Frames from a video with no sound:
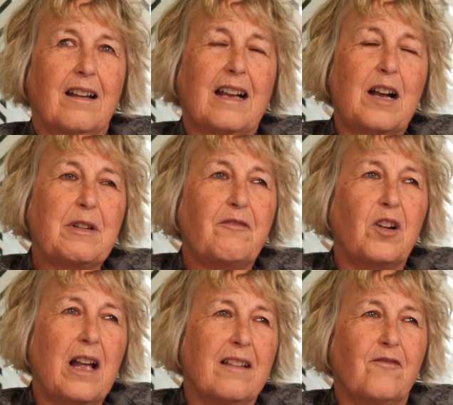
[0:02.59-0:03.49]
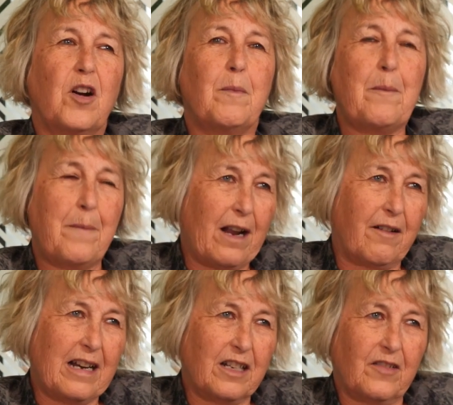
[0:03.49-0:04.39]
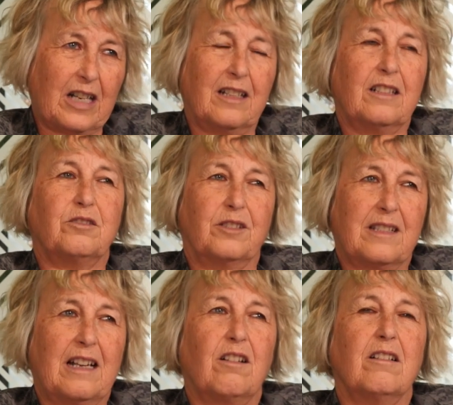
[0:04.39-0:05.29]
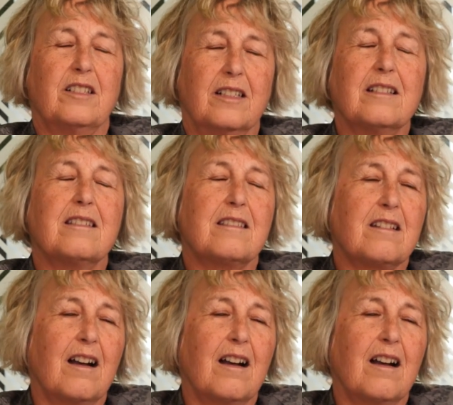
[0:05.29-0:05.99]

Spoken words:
coming from a background of a clinical psychologist,